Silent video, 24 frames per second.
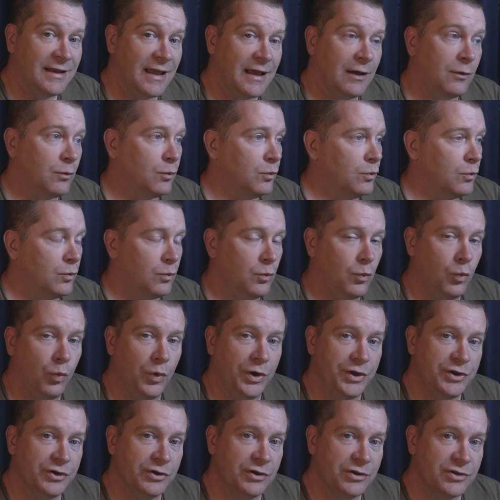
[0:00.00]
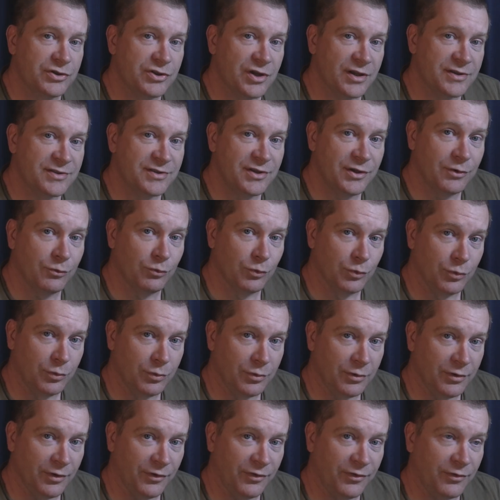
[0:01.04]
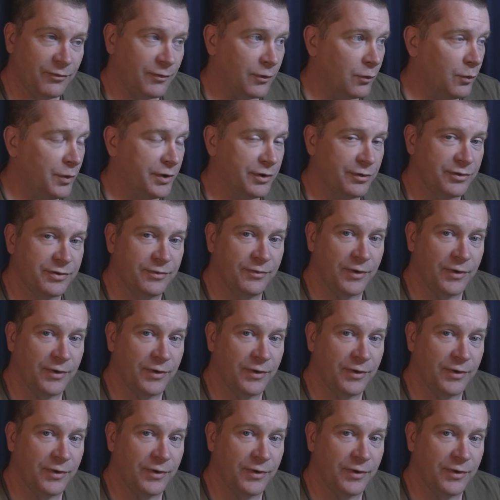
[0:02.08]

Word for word: Now, when you're adjusting rules for Windows